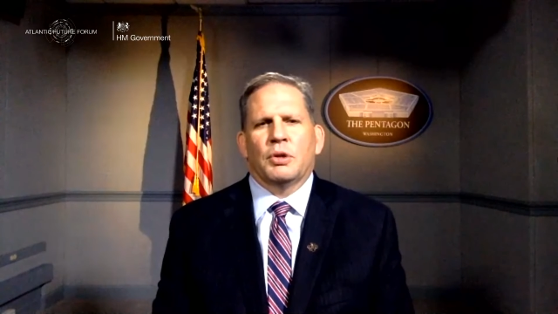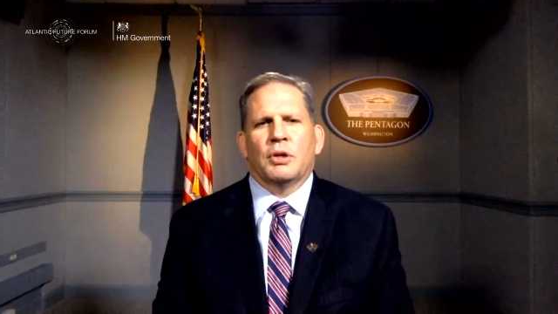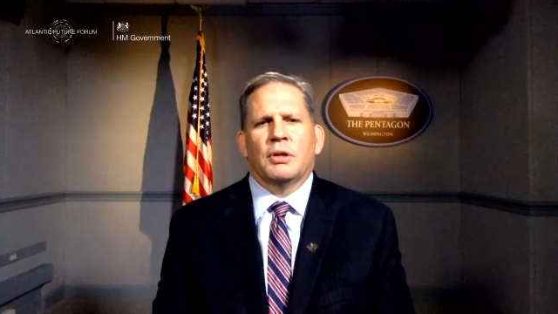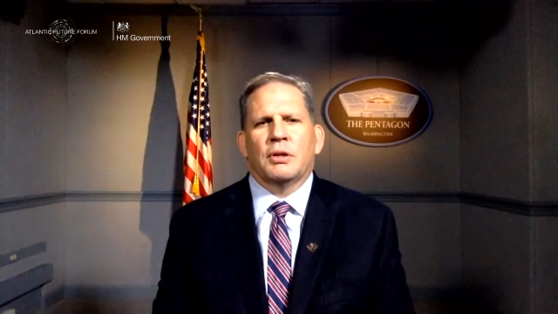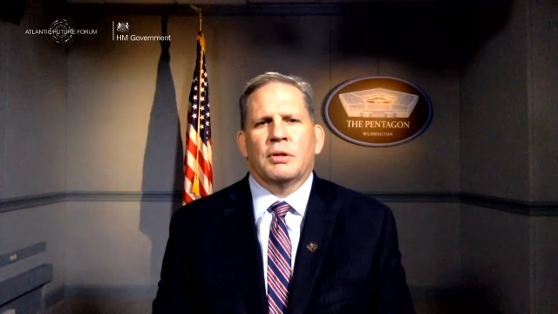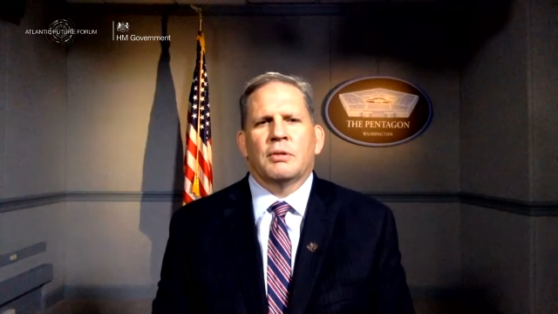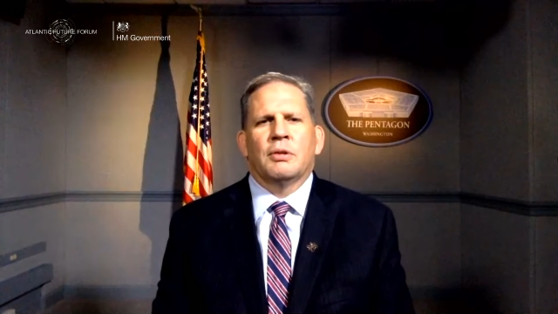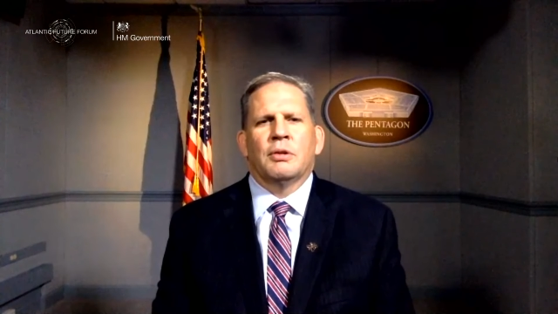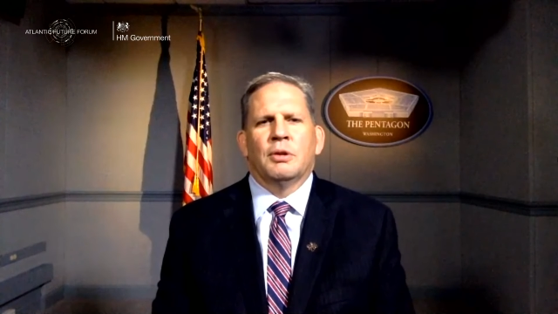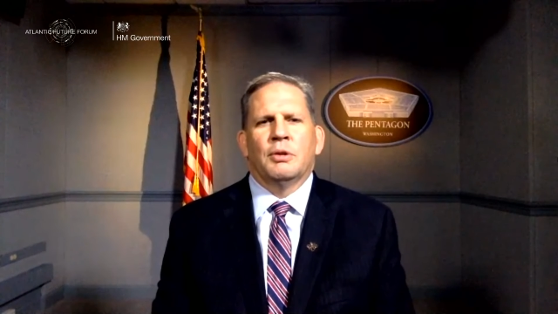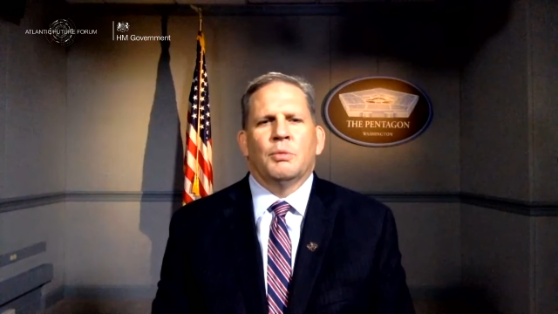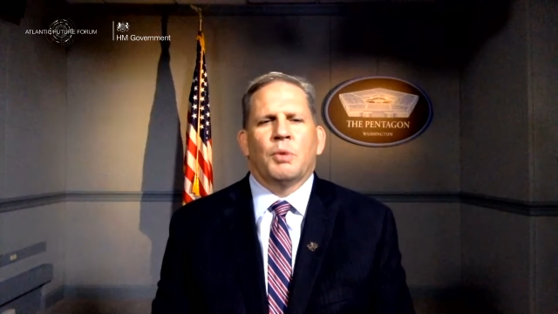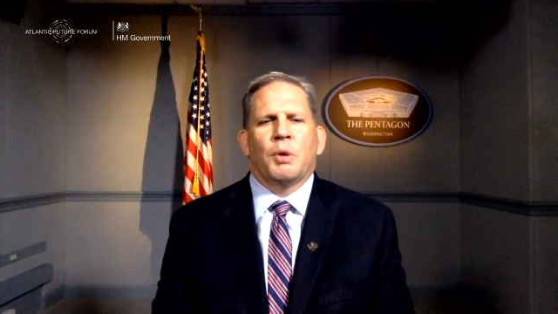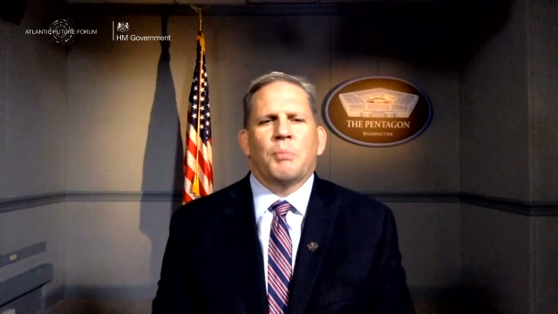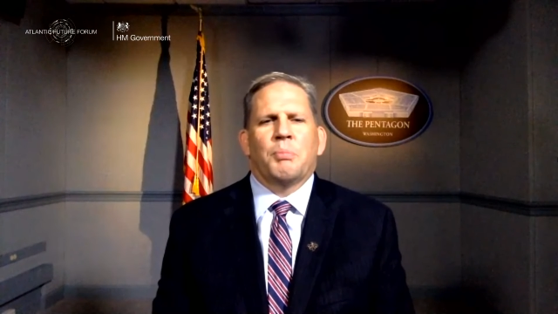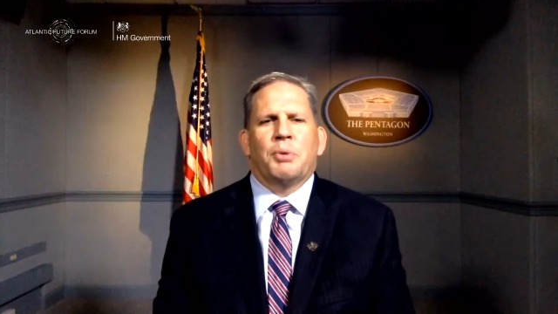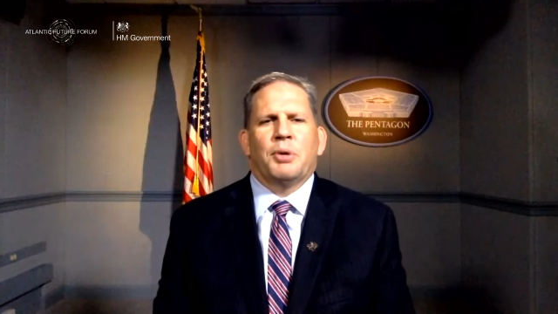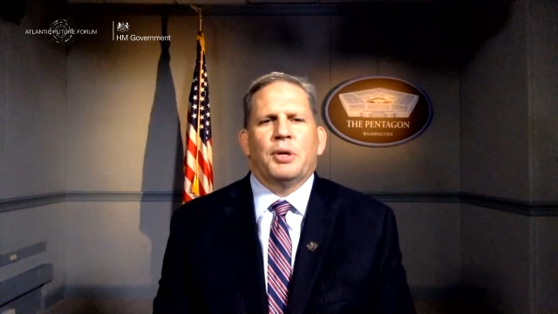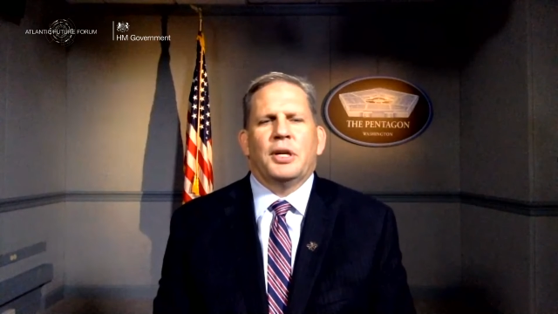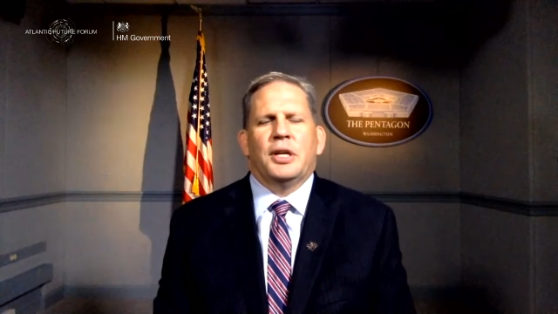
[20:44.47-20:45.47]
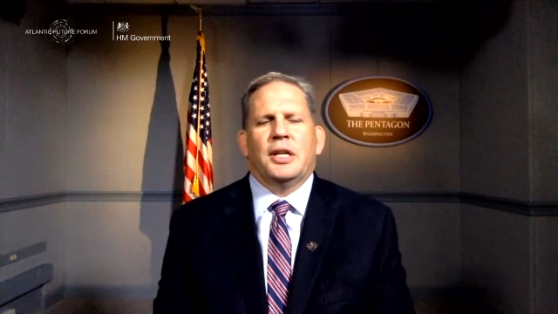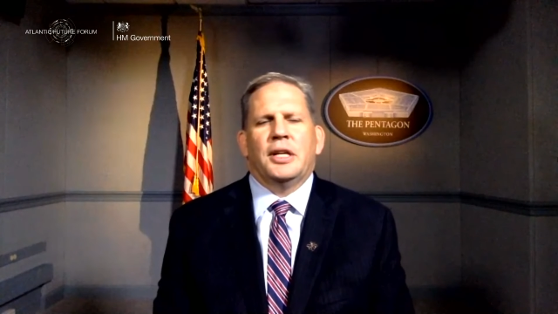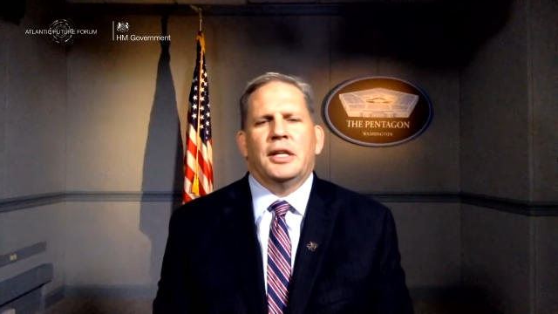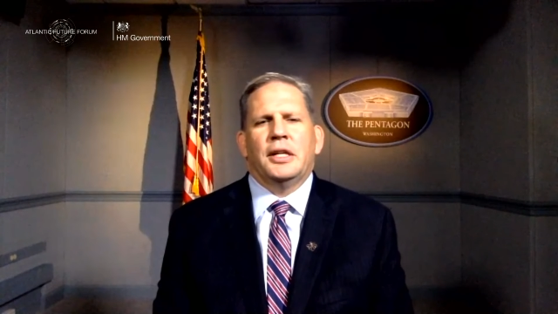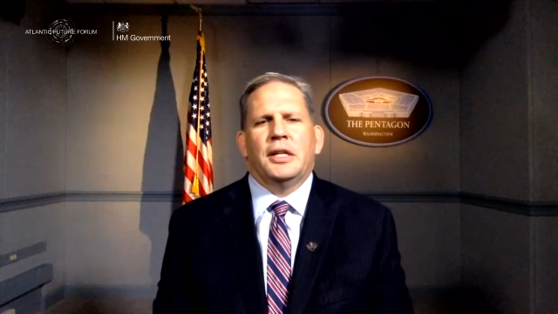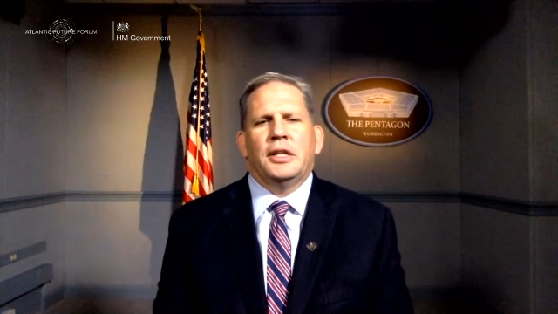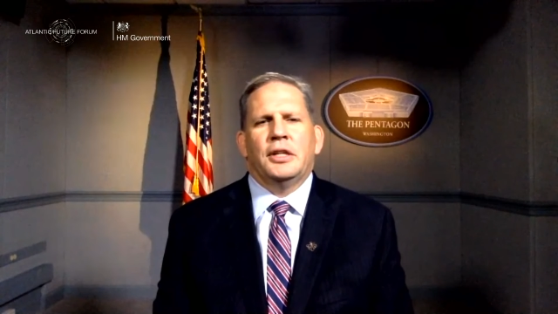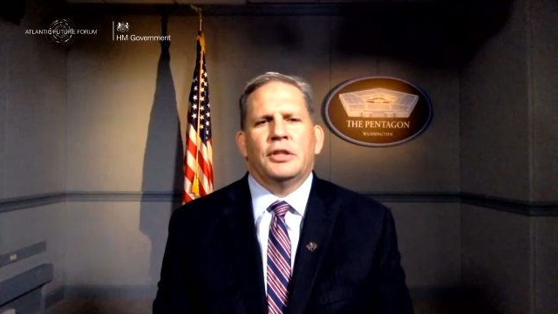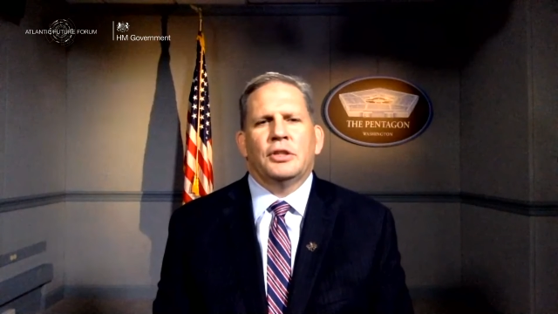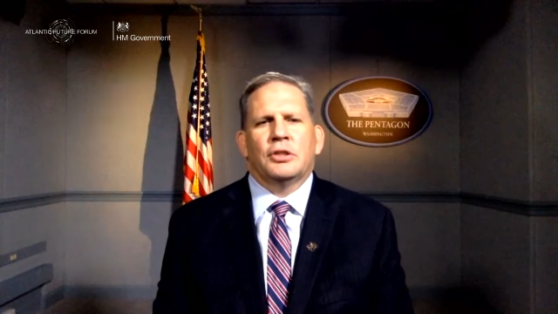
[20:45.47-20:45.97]
We're putting
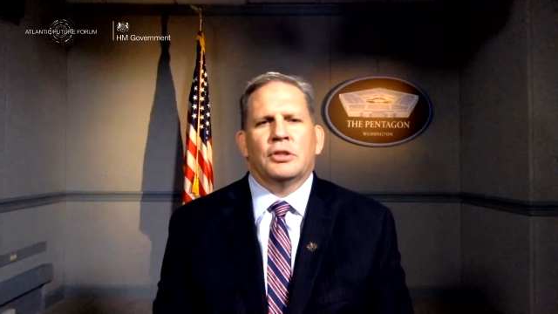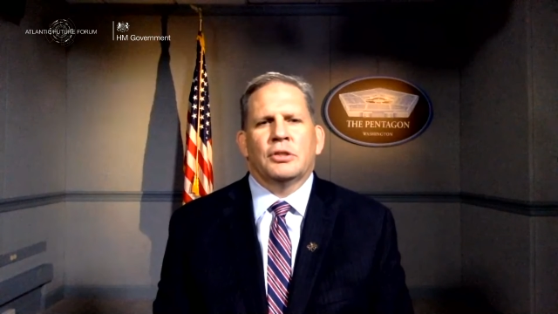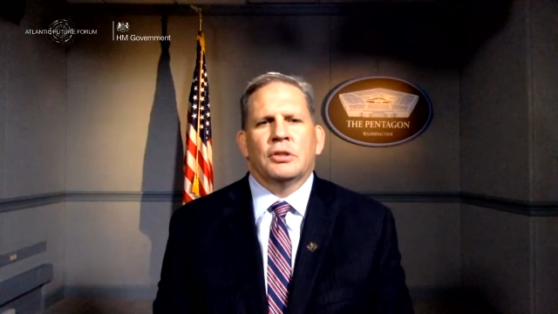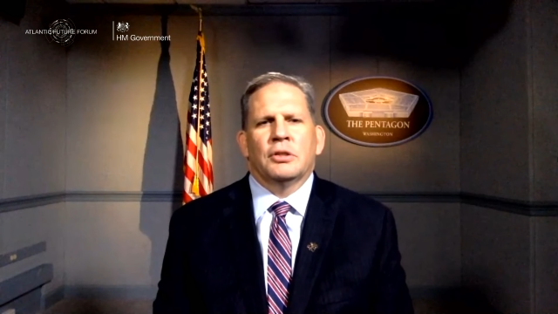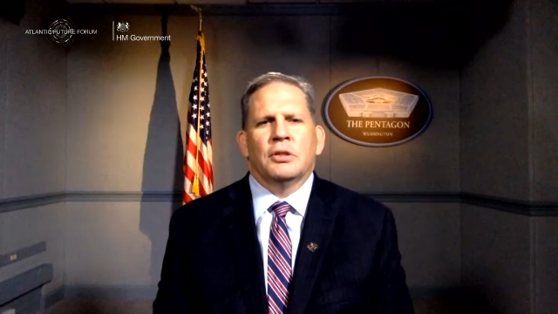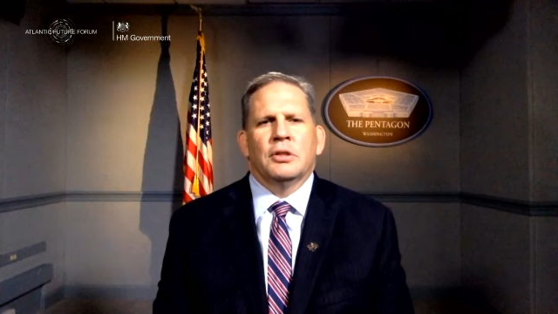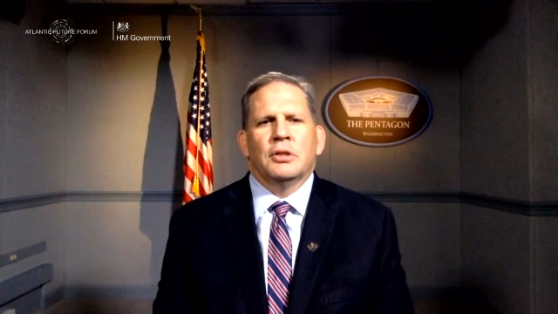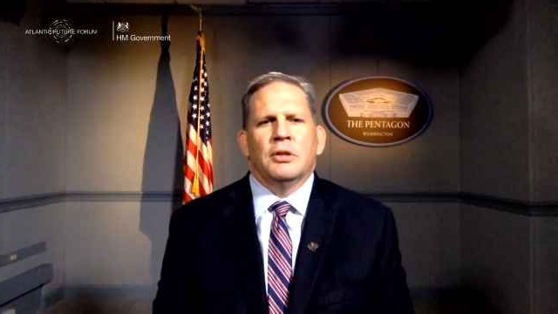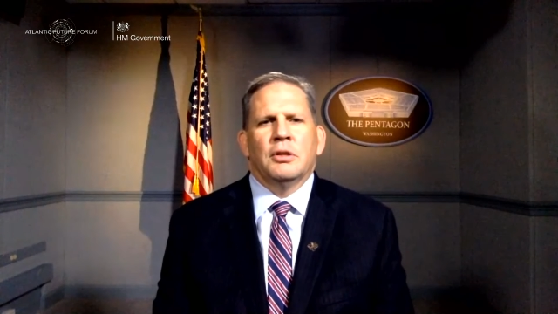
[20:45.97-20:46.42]
these